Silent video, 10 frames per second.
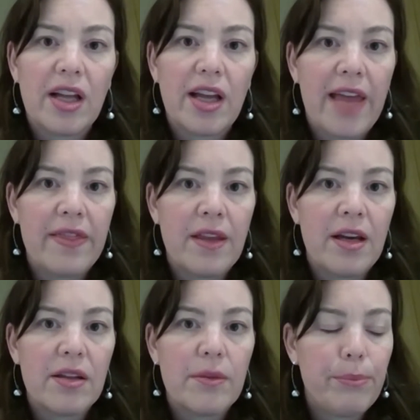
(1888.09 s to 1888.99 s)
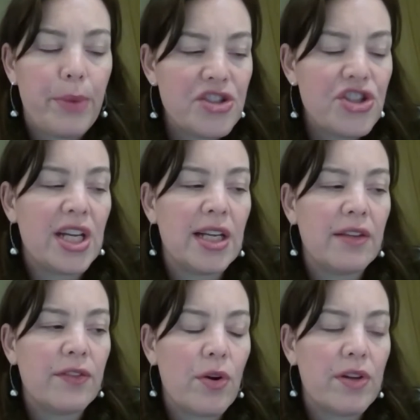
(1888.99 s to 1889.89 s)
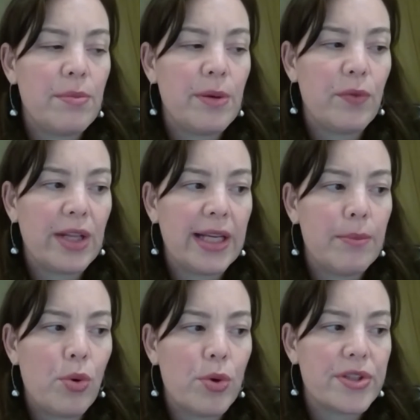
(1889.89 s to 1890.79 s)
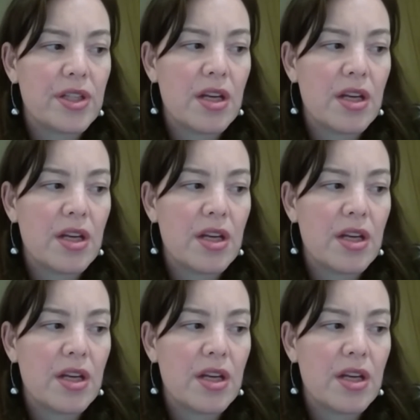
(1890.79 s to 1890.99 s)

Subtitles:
and the budgeting is going to be really important